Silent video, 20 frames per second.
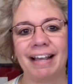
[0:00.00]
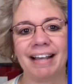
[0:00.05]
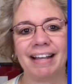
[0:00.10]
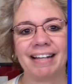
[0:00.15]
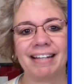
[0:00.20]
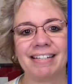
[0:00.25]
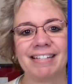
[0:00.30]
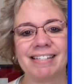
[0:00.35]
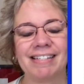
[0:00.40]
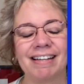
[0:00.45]

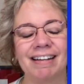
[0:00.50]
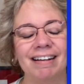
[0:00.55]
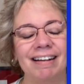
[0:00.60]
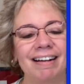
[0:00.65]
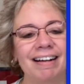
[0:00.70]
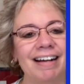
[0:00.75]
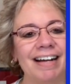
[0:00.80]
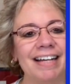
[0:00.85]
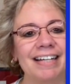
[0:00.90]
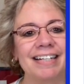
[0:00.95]
And
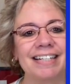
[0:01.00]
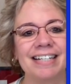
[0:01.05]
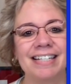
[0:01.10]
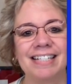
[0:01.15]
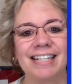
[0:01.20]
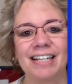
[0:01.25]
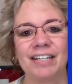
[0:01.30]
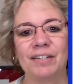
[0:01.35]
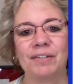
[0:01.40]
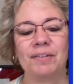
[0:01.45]
I got to
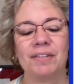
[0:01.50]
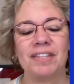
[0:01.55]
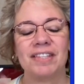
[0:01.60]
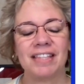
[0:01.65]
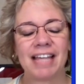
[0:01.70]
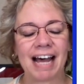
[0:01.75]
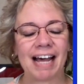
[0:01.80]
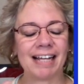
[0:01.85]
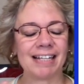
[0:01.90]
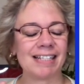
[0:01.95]
tell you,
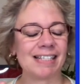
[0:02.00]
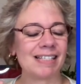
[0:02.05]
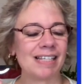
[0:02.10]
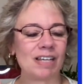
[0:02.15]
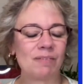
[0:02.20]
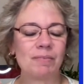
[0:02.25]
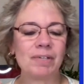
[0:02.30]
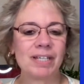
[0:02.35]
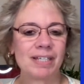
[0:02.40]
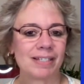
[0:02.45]
that
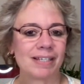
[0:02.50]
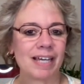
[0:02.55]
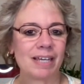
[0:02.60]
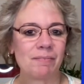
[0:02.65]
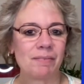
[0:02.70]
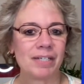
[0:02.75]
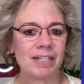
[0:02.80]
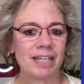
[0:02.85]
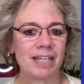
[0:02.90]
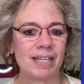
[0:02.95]
same
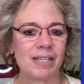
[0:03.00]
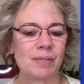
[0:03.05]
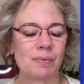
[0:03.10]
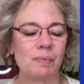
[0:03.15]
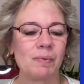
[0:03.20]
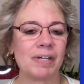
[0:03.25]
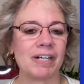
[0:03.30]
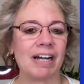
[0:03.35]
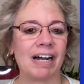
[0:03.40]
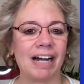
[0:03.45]
excitement is
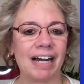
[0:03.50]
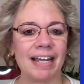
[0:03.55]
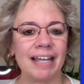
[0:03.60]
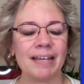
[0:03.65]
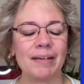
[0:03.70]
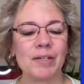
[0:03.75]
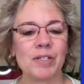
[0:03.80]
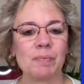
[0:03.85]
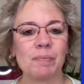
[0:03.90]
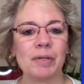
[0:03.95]
what I
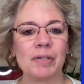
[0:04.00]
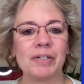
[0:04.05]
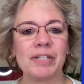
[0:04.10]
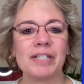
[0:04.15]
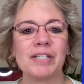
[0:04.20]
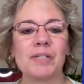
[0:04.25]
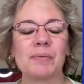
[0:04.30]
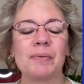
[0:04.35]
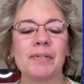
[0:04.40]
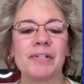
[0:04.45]
experienced